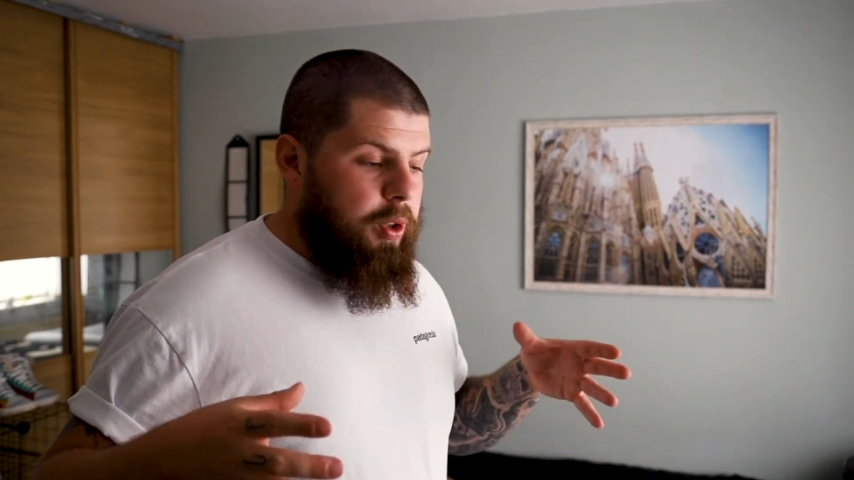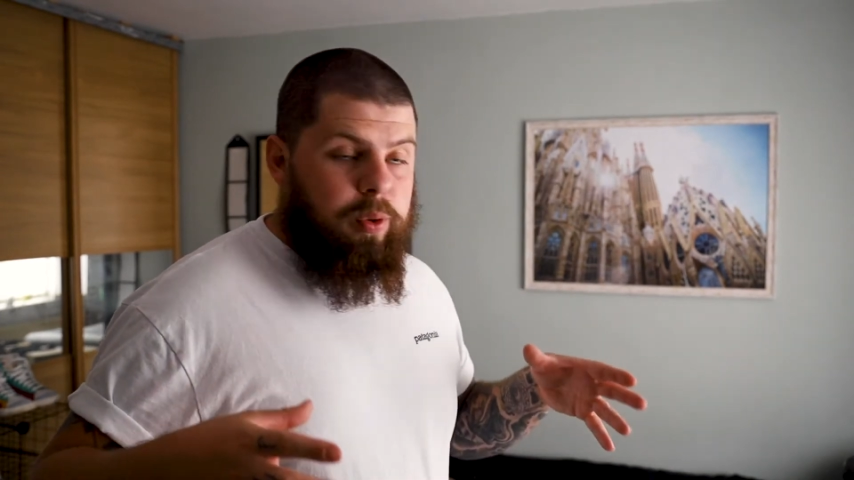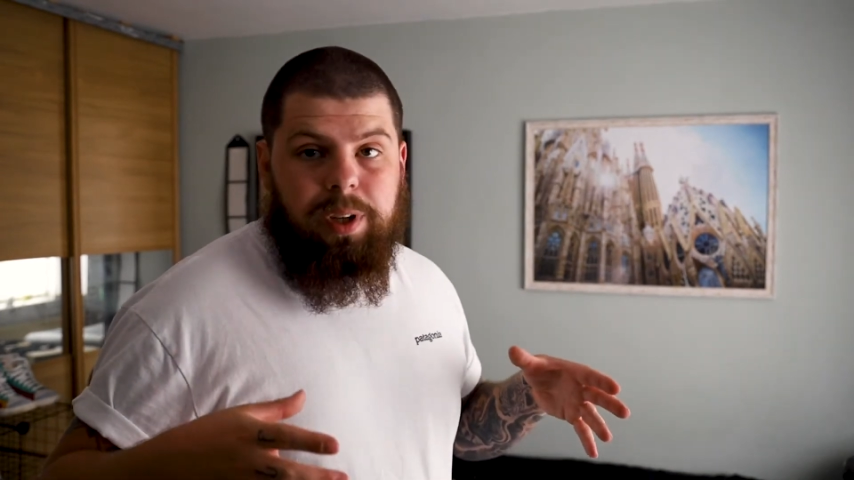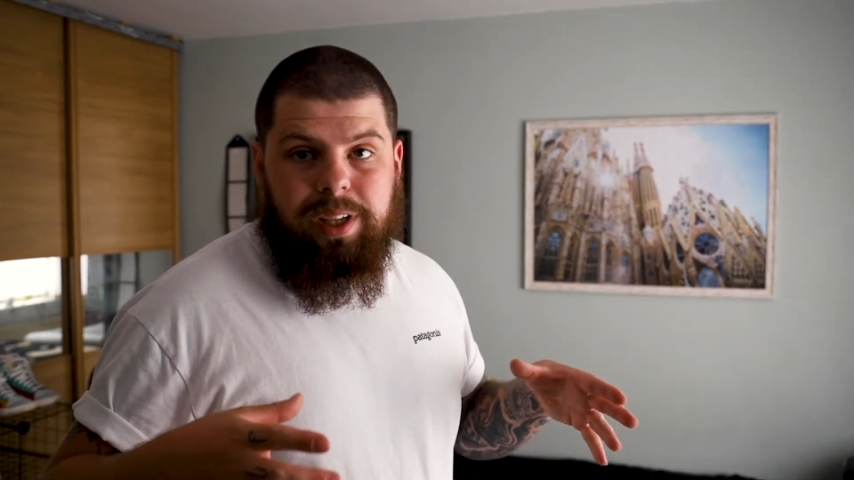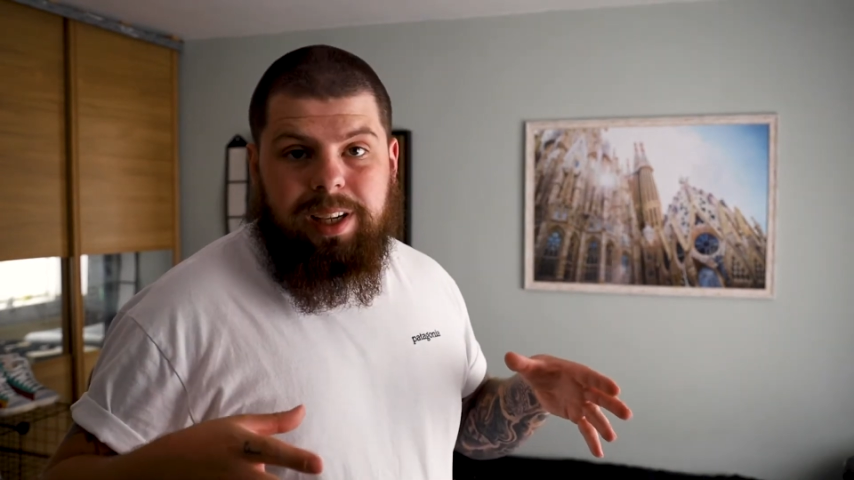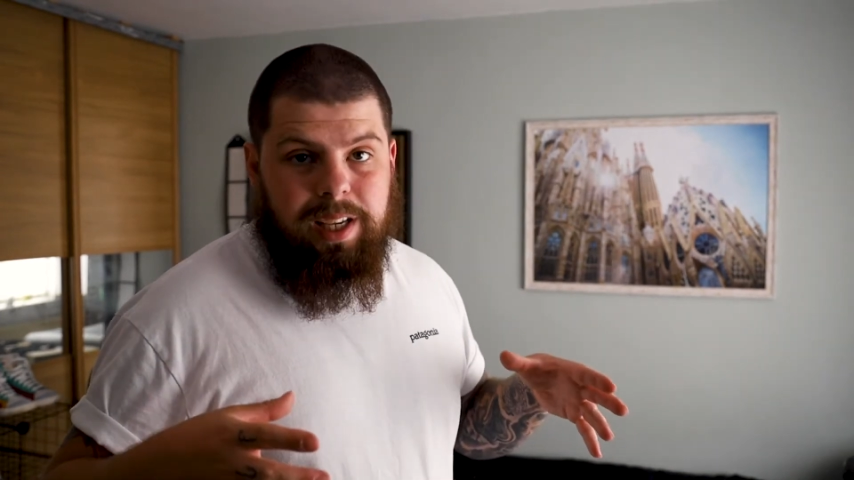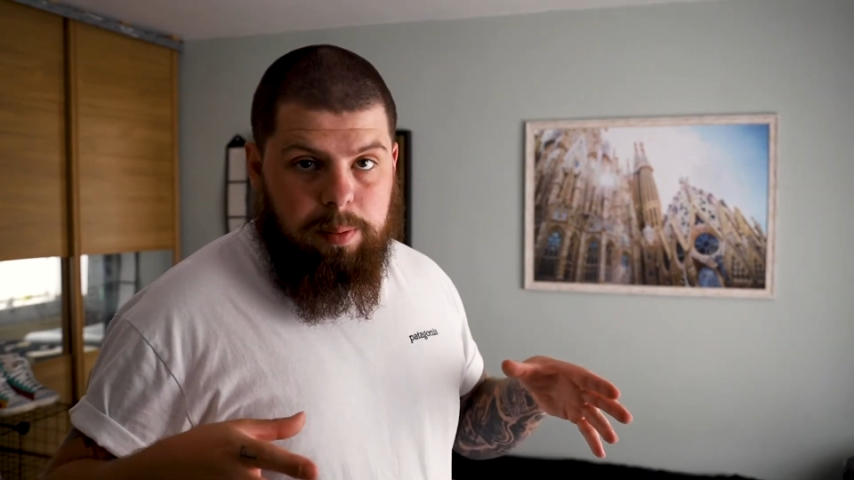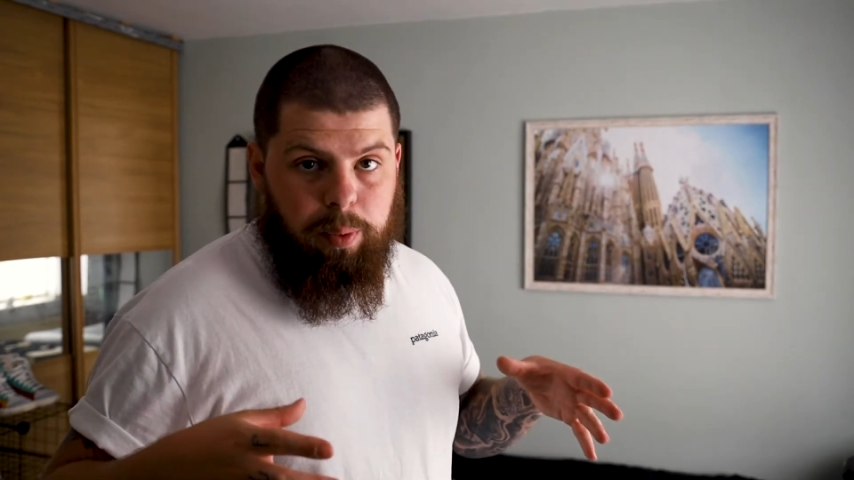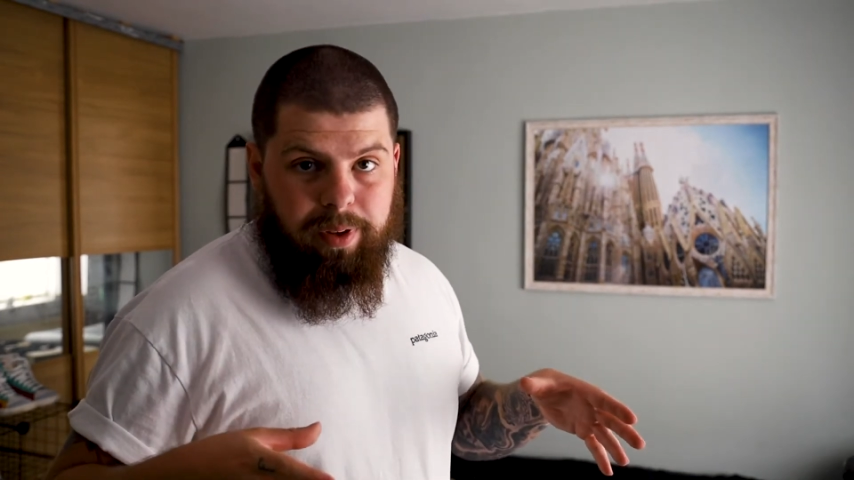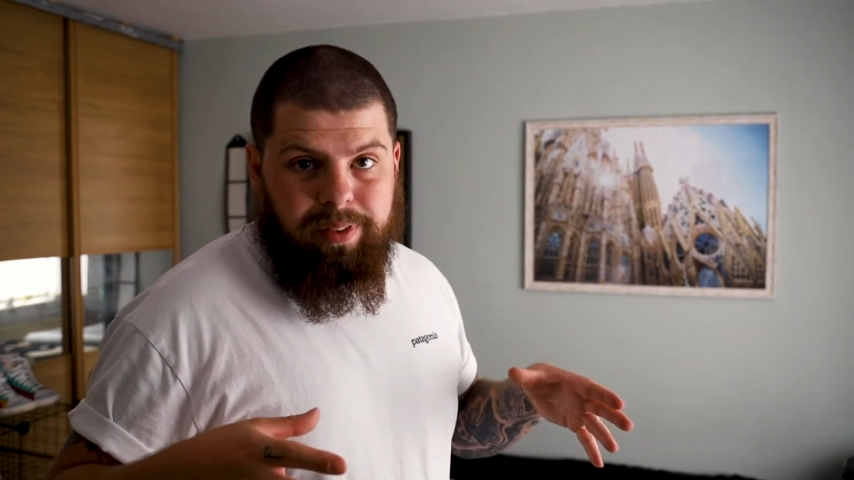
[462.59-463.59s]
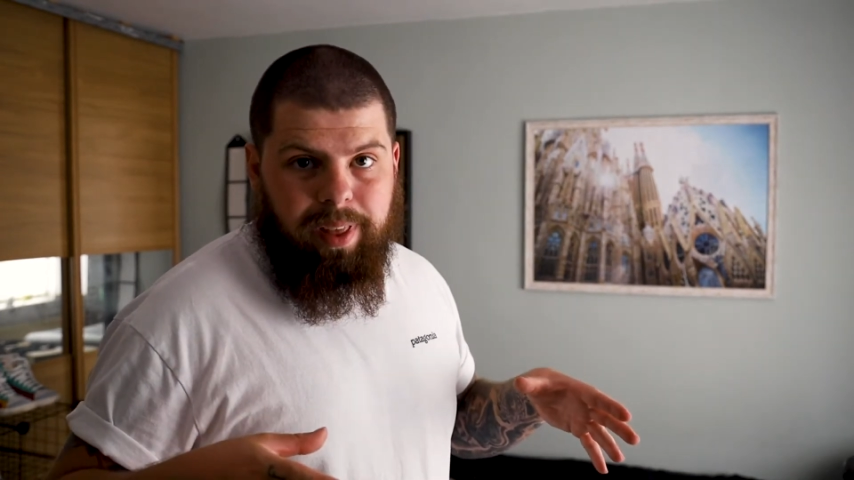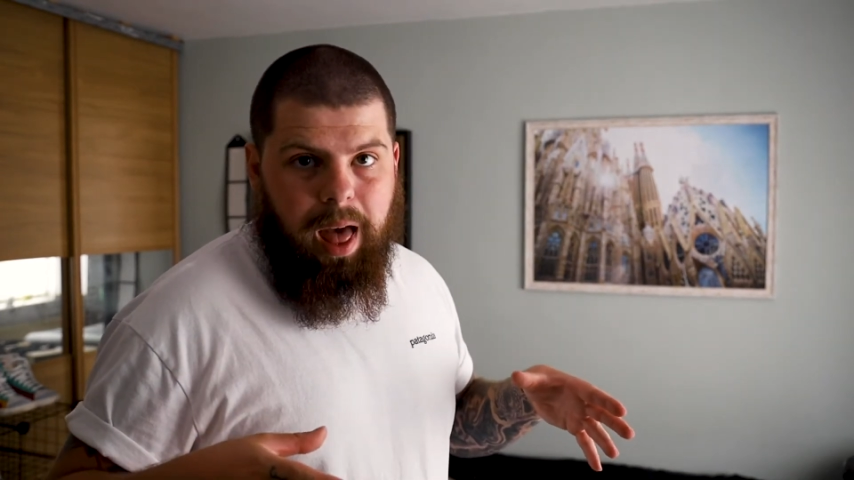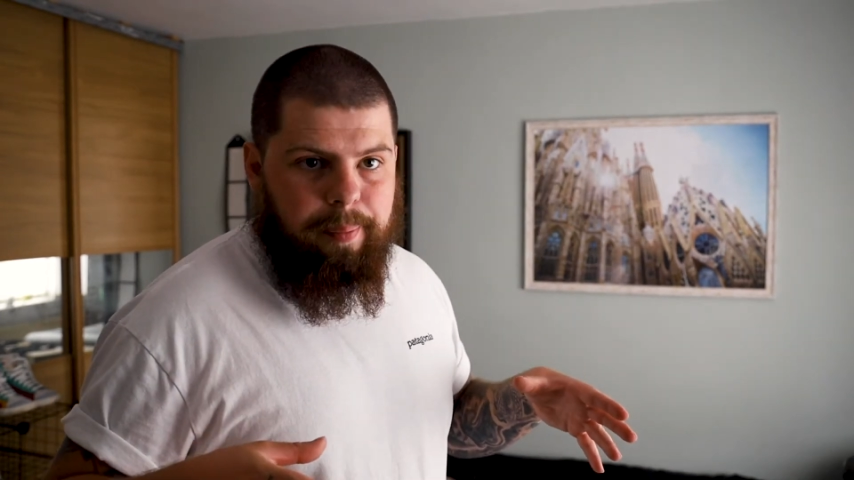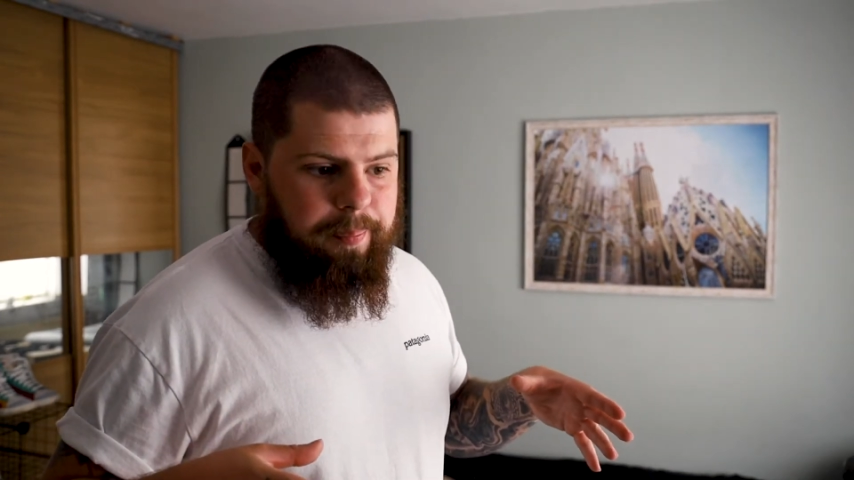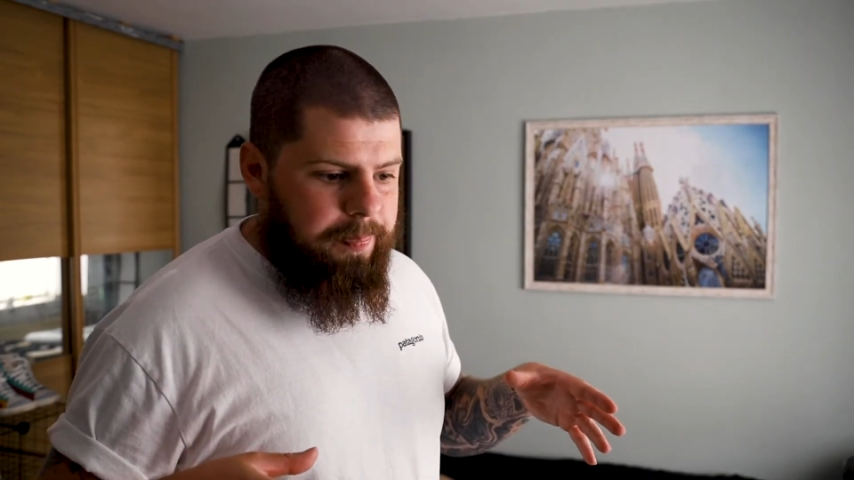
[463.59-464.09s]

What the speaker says: trying to keep with that.